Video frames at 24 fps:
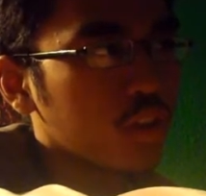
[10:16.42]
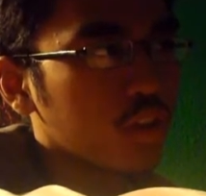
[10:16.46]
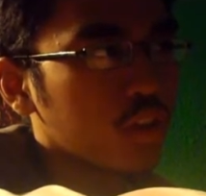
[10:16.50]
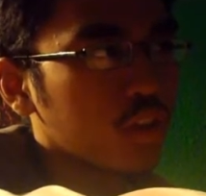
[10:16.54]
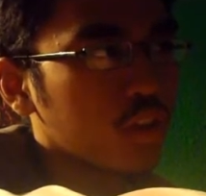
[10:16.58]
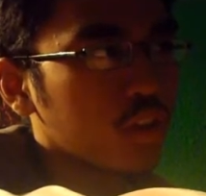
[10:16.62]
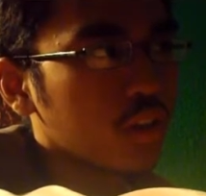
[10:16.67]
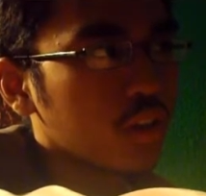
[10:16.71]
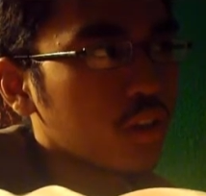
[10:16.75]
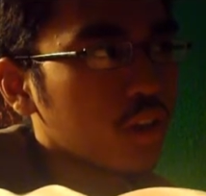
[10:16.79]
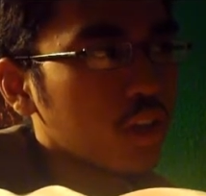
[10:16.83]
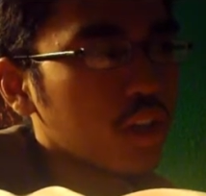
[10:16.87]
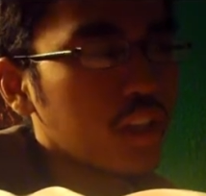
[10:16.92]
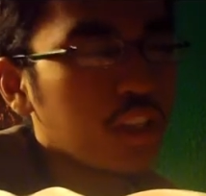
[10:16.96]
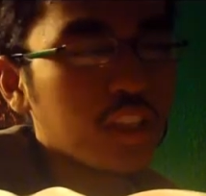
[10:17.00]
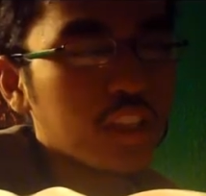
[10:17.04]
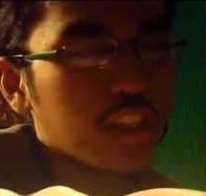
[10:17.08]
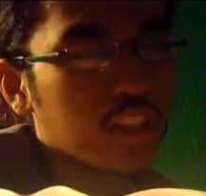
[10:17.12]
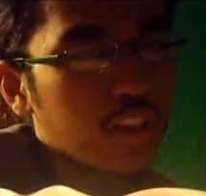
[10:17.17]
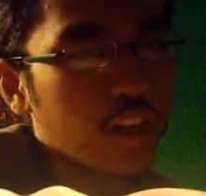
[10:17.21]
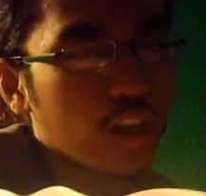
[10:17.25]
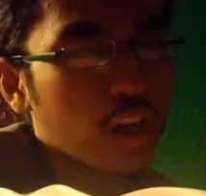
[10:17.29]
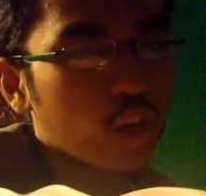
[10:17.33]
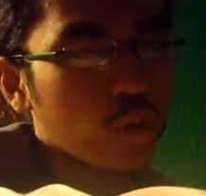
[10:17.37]
a did
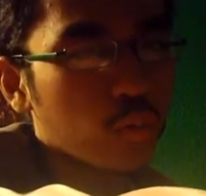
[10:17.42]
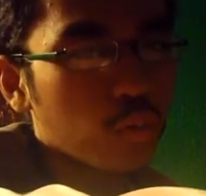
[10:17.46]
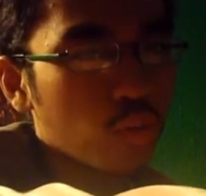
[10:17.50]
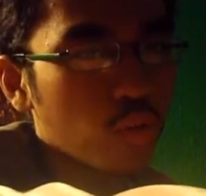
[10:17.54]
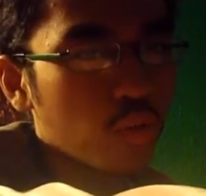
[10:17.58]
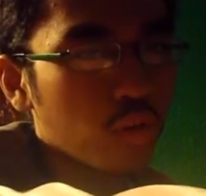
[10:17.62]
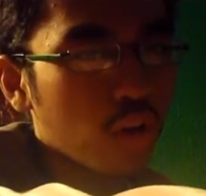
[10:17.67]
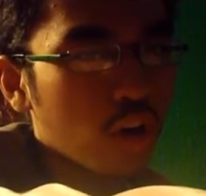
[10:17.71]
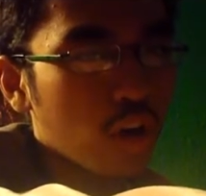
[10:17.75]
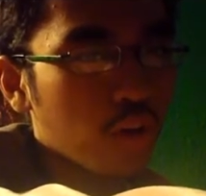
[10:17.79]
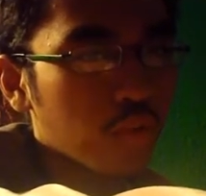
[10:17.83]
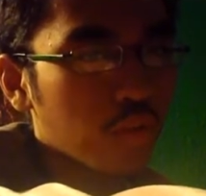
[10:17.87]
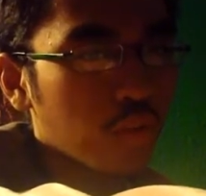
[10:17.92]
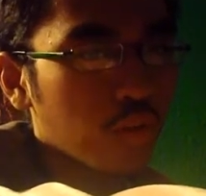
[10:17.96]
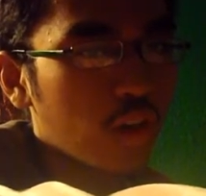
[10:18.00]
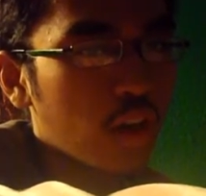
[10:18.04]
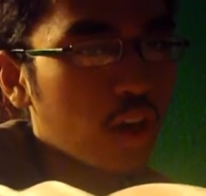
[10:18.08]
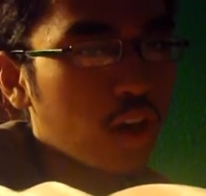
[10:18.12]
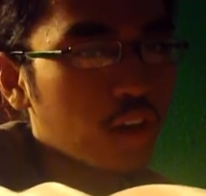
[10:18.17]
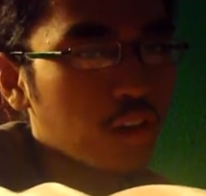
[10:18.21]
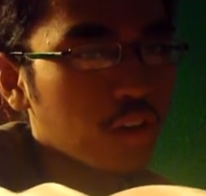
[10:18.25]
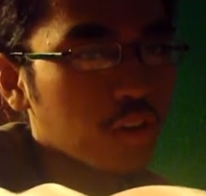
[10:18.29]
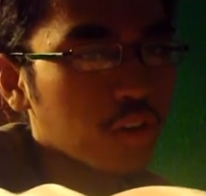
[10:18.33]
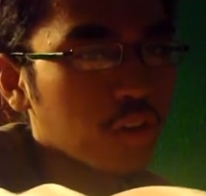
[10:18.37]
an airborne off a
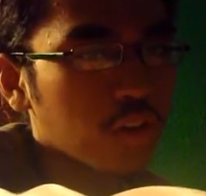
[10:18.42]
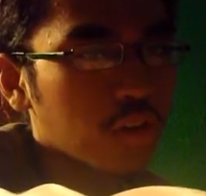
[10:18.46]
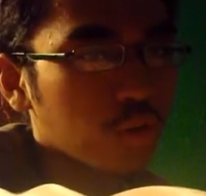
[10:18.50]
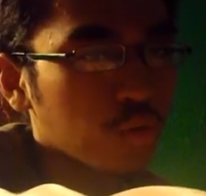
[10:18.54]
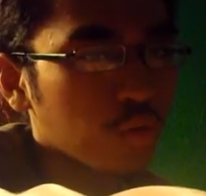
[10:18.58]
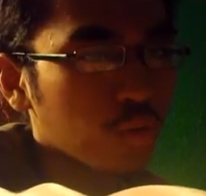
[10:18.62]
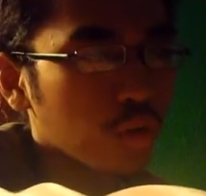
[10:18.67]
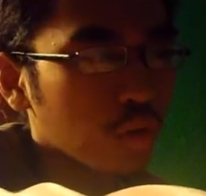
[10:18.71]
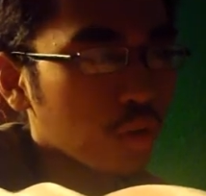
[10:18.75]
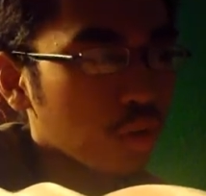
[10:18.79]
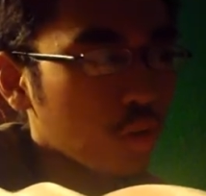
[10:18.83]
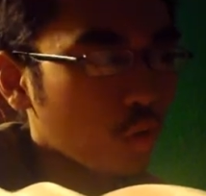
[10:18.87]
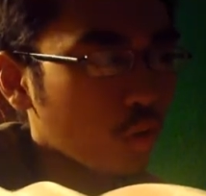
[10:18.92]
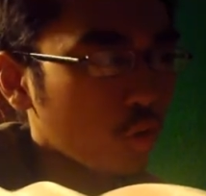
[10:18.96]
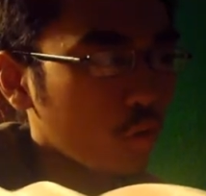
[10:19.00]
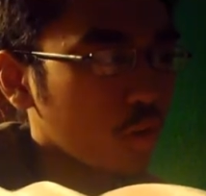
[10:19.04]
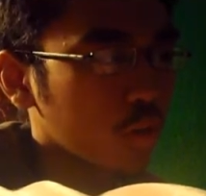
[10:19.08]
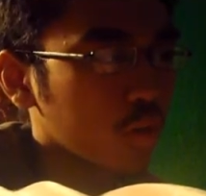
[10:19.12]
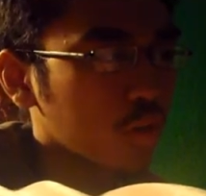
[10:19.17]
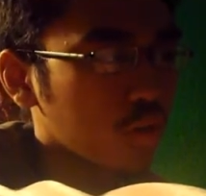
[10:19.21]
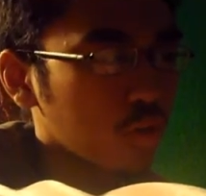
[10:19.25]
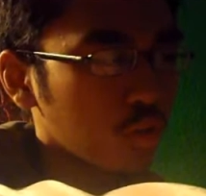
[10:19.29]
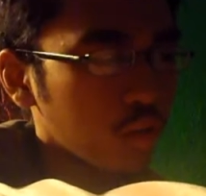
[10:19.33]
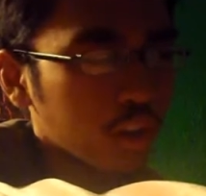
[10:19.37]
ladder into the
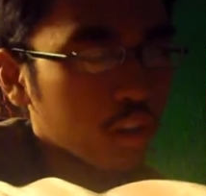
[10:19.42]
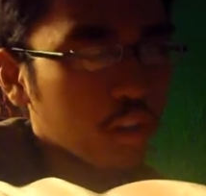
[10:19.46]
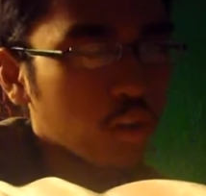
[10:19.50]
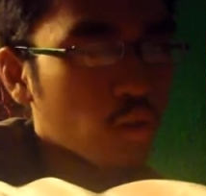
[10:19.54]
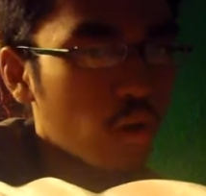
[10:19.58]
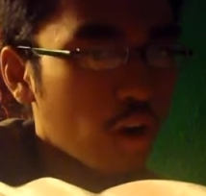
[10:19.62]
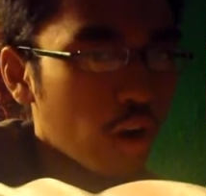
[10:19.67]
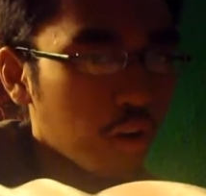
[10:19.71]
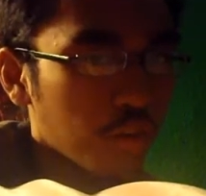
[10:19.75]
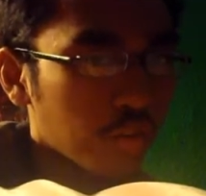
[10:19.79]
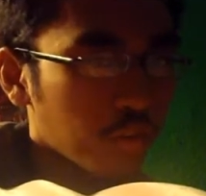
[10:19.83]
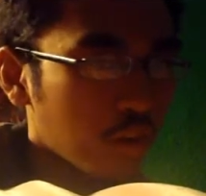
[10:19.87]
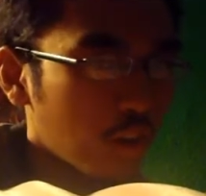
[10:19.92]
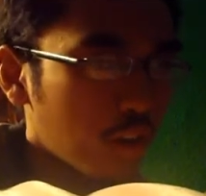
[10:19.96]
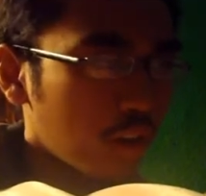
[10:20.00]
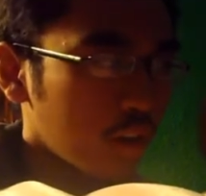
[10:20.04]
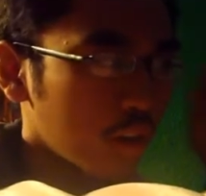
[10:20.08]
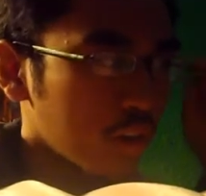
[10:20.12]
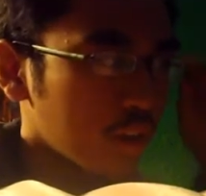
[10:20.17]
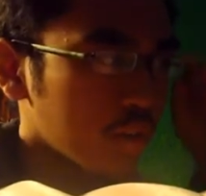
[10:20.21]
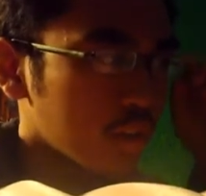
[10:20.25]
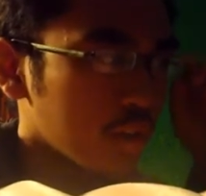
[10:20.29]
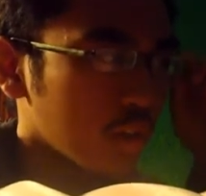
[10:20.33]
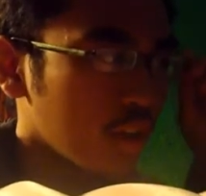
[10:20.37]
into like a crowd of
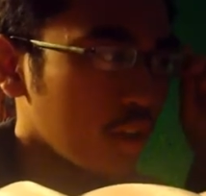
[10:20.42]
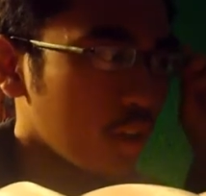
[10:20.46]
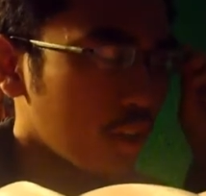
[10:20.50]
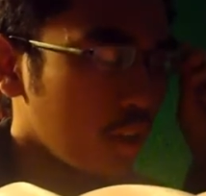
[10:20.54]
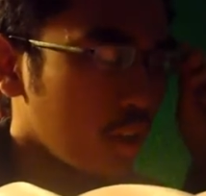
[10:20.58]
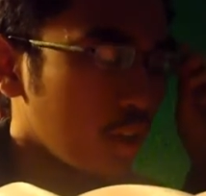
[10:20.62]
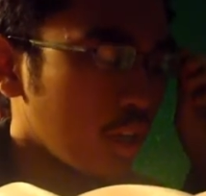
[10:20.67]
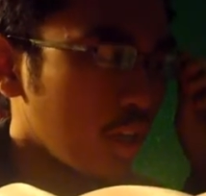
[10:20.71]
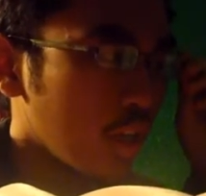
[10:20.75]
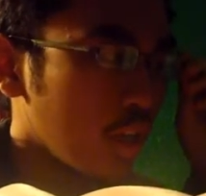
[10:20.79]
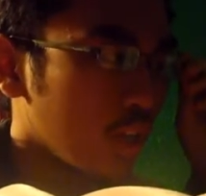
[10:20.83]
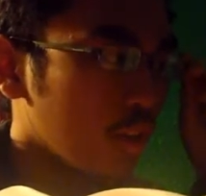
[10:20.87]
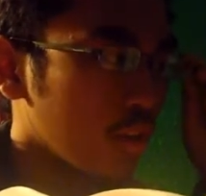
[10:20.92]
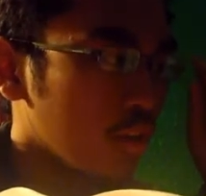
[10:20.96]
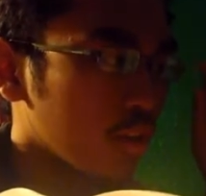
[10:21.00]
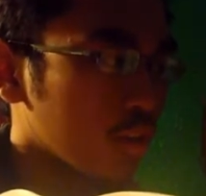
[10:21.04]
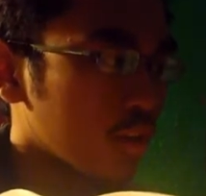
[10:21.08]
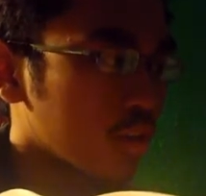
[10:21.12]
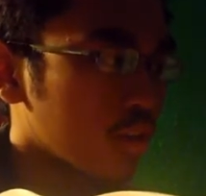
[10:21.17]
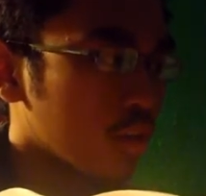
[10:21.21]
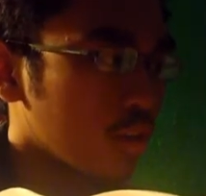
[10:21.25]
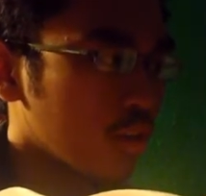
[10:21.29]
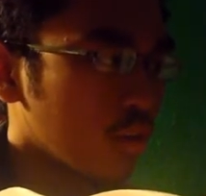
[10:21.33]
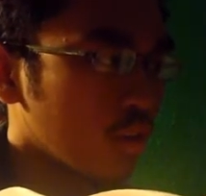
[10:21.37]
guys, and
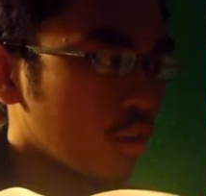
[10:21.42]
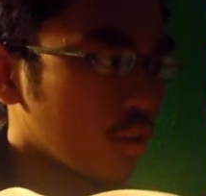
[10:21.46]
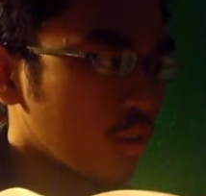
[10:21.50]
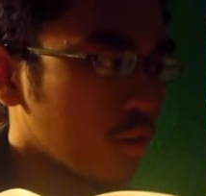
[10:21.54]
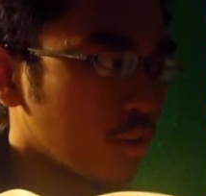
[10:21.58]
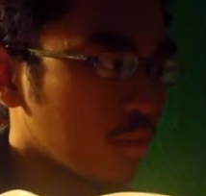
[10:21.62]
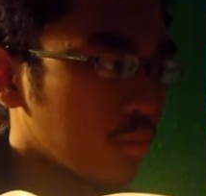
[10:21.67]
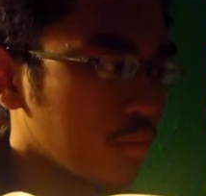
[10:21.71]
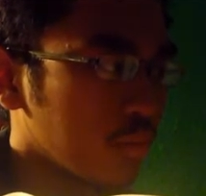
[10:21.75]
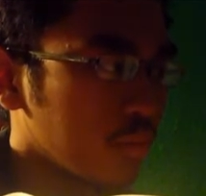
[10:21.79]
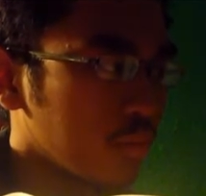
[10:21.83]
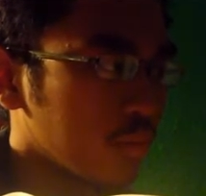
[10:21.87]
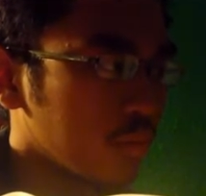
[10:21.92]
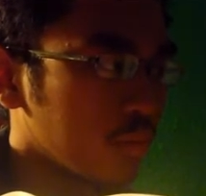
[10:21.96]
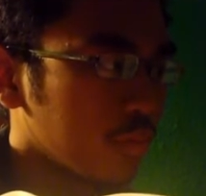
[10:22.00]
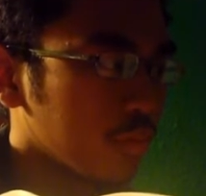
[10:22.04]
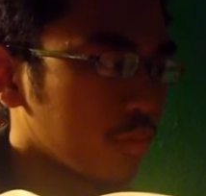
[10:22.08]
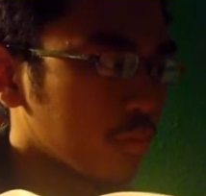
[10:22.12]
also um,